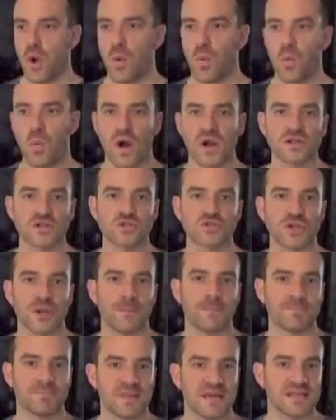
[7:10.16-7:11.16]
1
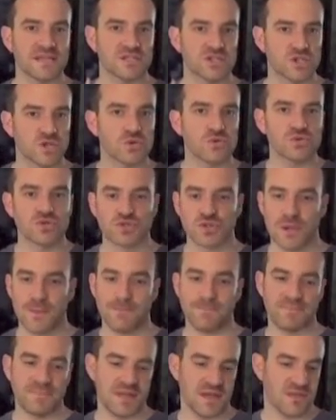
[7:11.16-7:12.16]
triplet, 2
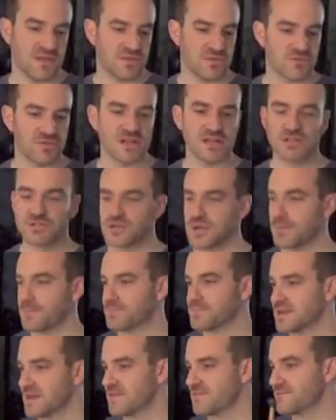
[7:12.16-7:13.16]
triplet, 3
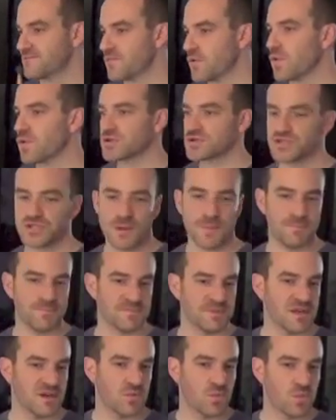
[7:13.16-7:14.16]
triplet, 4
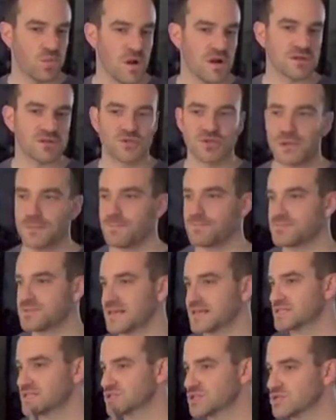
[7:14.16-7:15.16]
triplet, 1
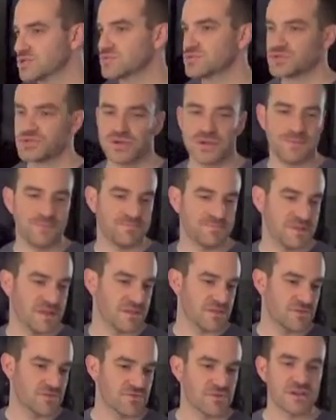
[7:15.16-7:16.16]
triplet, 2
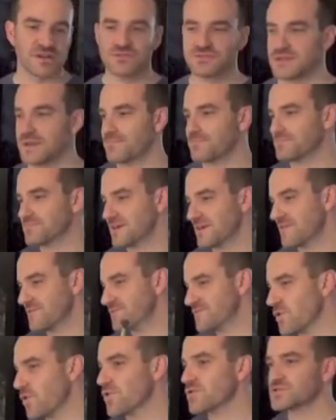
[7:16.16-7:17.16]
triplet, 3
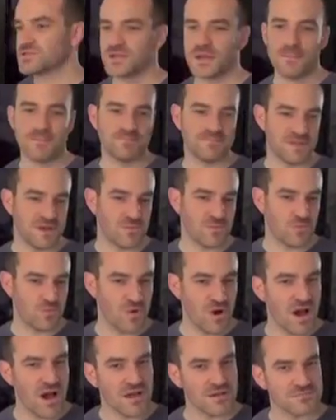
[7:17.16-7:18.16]
triplet, 4 triplet,
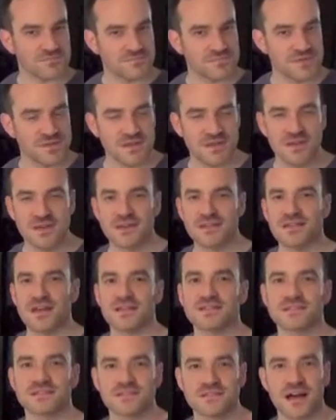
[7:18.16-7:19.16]
1.
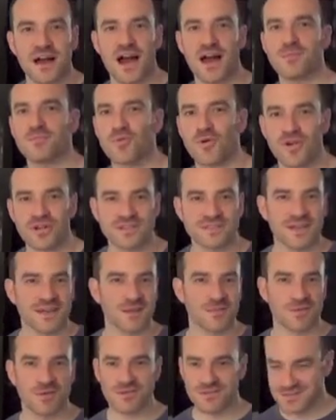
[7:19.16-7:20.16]
That's a lot more
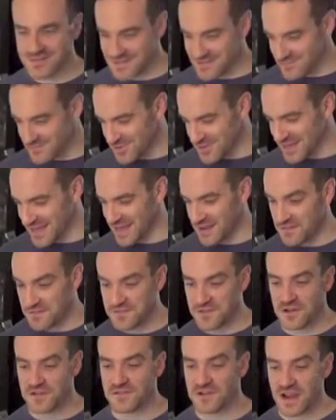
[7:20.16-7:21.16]
attainable to really get a
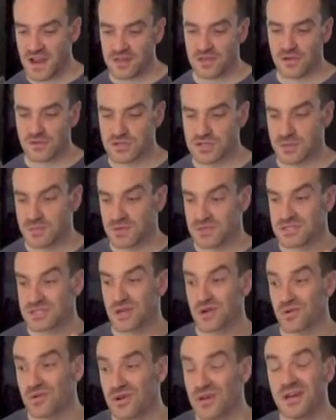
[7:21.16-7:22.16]
feel for eighth note triplets.
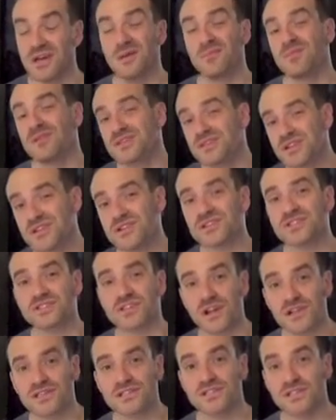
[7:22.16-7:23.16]
So be sure to
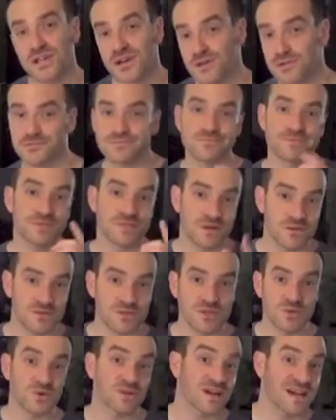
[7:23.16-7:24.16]
start slow. Don't
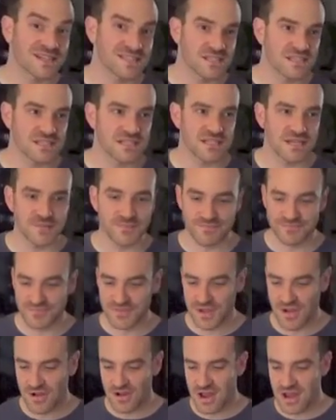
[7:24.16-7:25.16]
do what I just did.
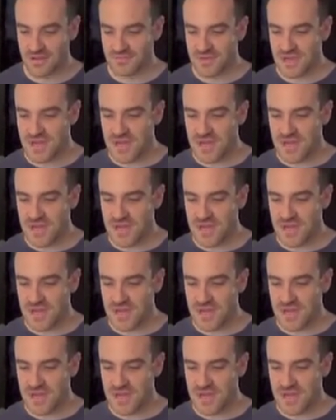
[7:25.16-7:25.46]
Alright?